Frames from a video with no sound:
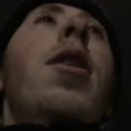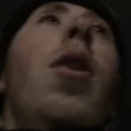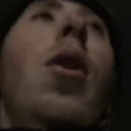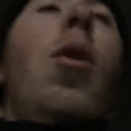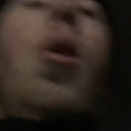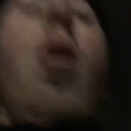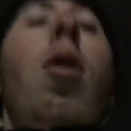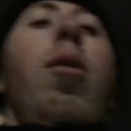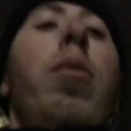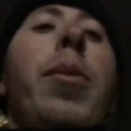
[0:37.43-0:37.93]

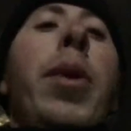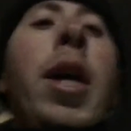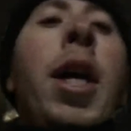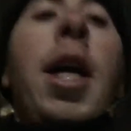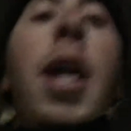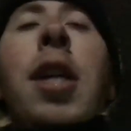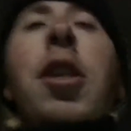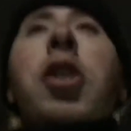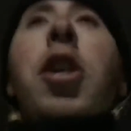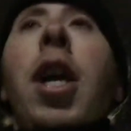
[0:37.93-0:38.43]
go home,
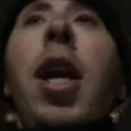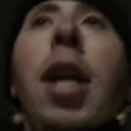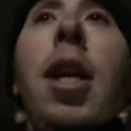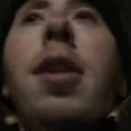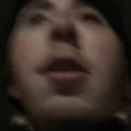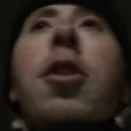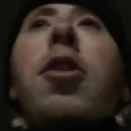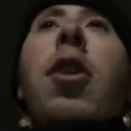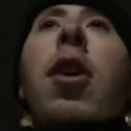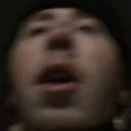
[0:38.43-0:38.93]

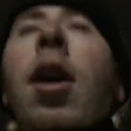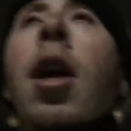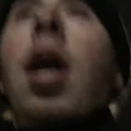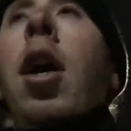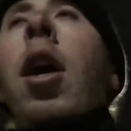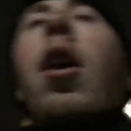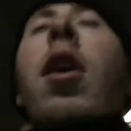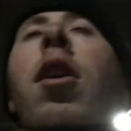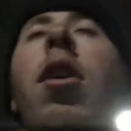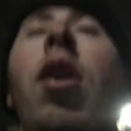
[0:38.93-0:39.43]
change,
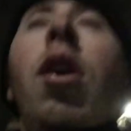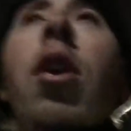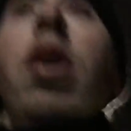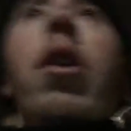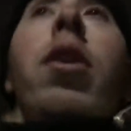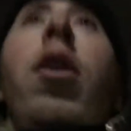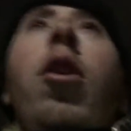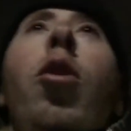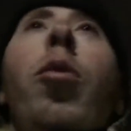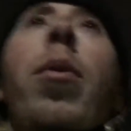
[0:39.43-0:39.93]

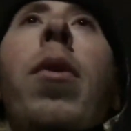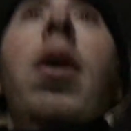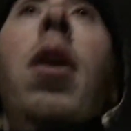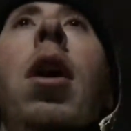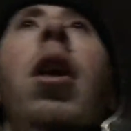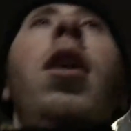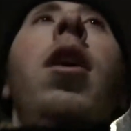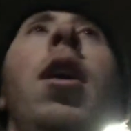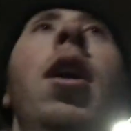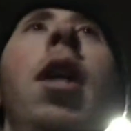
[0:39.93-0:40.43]
call an Uber.